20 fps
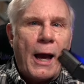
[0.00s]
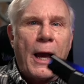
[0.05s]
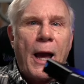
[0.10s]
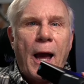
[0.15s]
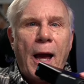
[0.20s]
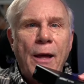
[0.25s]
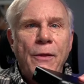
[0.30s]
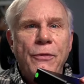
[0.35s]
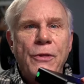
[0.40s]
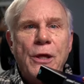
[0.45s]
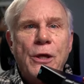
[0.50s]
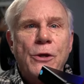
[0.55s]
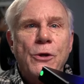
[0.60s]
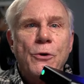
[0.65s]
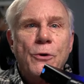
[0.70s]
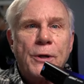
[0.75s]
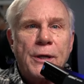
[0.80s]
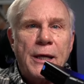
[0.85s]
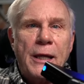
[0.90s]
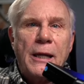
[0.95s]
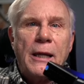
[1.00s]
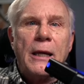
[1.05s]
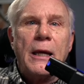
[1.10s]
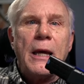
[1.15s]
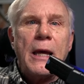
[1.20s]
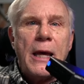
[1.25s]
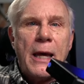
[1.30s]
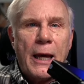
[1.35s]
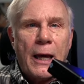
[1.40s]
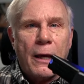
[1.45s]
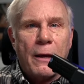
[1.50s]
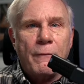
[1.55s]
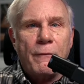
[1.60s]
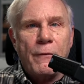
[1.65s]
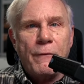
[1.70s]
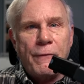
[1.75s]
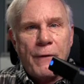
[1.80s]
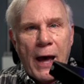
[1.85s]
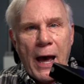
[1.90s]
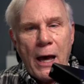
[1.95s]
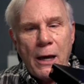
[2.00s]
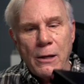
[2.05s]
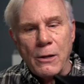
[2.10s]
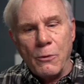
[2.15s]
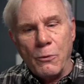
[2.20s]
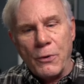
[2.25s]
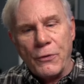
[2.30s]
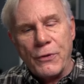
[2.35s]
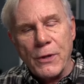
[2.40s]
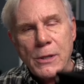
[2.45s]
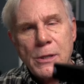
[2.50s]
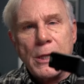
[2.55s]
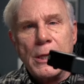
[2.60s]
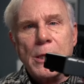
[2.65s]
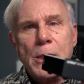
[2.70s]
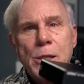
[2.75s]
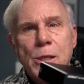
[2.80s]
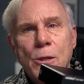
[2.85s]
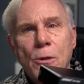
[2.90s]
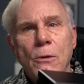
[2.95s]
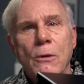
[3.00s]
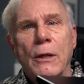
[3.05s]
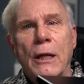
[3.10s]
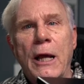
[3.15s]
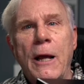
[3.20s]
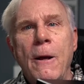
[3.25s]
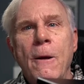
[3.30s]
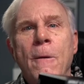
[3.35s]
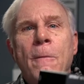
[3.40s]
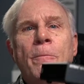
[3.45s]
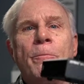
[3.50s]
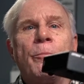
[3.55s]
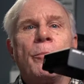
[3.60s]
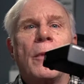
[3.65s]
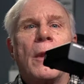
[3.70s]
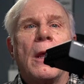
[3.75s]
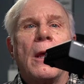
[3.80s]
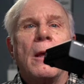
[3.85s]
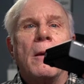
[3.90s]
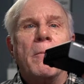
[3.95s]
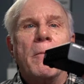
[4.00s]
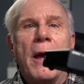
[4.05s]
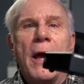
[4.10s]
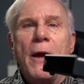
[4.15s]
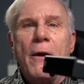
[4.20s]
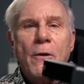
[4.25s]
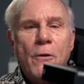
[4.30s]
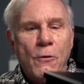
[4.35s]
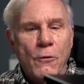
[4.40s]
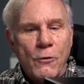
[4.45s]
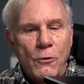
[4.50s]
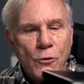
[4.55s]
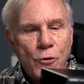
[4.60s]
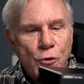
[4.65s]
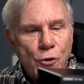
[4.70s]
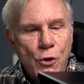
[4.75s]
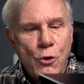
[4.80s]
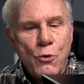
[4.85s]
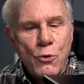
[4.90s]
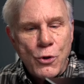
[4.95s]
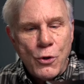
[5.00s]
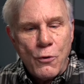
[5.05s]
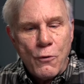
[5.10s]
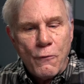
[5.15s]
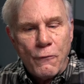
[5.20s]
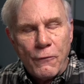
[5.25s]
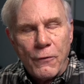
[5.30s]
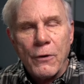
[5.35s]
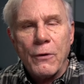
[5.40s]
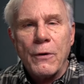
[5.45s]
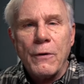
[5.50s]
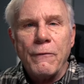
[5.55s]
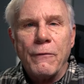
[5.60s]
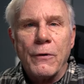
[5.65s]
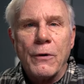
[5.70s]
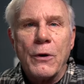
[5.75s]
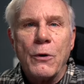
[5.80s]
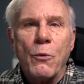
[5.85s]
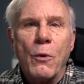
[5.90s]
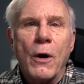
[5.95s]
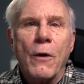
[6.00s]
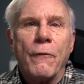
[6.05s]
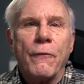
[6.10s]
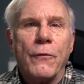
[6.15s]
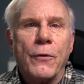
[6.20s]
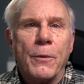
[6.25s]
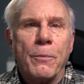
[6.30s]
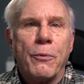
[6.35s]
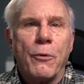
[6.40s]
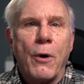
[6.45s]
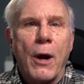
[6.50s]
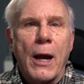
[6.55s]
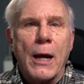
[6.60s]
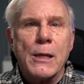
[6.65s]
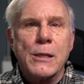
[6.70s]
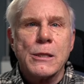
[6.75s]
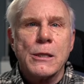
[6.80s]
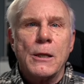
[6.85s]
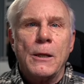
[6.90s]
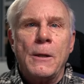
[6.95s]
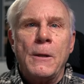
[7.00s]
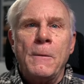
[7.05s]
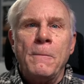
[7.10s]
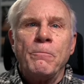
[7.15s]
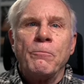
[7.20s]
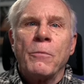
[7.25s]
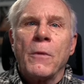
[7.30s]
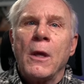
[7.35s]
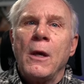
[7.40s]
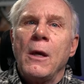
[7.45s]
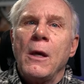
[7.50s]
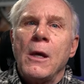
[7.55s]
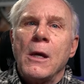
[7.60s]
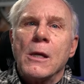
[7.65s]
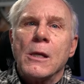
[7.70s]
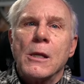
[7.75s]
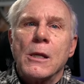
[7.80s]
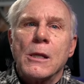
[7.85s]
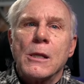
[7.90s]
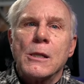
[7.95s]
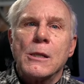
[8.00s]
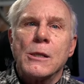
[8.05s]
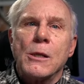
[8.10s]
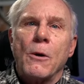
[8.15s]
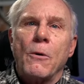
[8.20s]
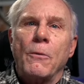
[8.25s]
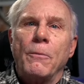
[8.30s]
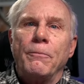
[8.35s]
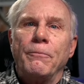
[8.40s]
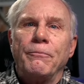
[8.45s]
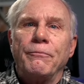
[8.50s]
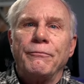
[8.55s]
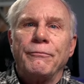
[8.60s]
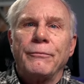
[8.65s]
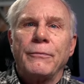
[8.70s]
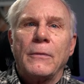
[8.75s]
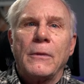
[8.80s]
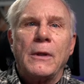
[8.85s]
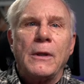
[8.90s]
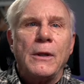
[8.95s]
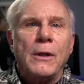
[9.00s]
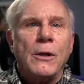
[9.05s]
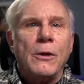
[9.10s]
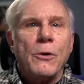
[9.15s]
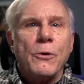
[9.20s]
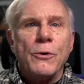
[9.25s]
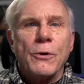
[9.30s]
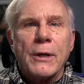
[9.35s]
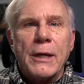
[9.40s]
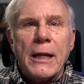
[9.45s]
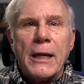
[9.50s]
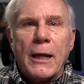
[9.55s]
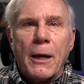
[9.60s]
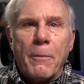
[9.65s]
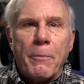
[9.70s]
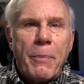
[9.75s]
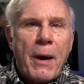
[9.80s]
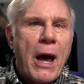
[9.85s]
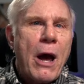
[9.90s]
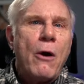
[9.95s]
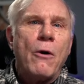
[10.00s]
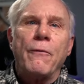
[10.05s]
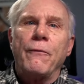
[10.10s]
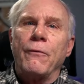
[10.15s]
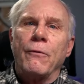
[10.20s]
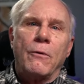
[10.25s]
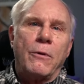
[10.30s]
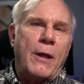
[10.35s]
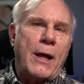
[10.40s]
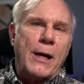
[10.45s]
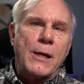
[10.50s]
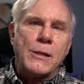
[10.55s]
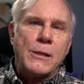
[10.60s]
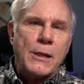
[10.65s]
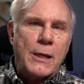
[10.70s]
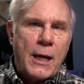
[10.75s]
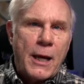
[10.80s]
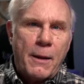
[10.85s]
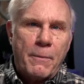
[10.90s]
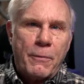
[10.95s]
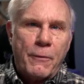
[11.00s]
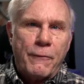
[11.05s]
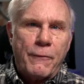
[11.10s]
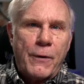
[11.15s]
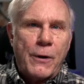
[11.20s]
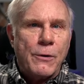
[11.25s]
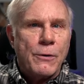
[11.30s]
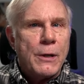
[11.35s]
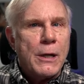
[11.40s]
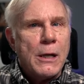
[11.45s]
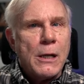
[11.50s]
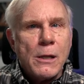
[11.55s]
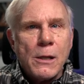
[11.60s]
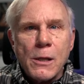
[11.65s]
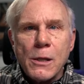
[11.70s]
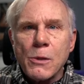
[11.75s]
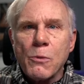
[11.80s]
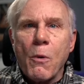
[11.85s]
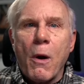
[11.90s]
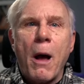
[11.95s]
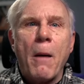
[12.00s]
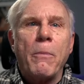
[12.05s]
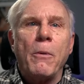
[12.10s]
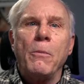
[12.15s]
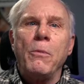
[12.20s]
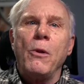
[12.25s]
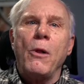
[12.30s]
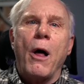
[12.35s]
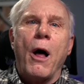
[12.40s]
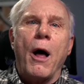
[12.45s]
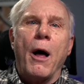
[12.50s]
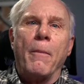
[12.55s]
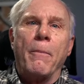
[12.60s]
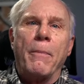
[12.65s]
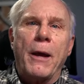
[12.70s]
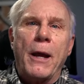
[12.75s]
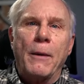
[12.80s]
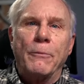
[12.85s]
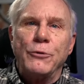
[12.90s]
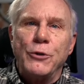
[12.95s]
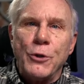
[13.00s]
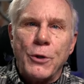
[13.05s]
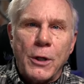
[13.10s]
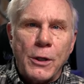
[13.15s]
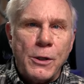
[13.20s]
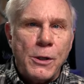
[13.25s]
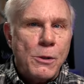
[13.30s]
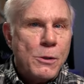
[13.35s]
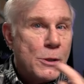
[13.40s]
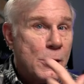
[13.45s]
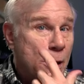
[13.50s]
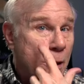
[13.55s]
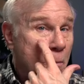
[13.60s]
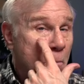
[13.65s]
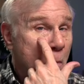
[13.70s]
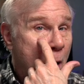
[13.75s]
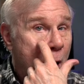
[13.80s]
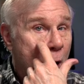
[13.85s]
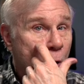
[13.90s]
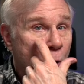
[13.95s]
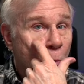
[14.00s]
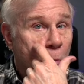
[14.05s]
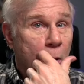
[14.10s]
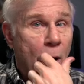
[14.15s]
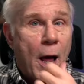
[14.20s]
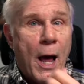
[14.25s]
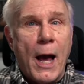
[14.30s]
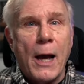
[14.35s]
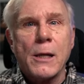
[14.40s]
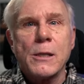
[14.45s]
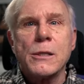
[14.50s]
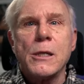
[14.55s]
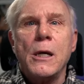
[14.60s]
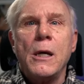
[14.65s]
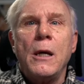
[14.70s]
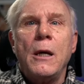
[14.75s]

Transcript: I think you're getting a heck of a value with this, and it certainly may do you very, very well for the price. So, you know, you're getting a powerful Class D amplifier. You're getting the swappable op amps. You can use it in mono blocks.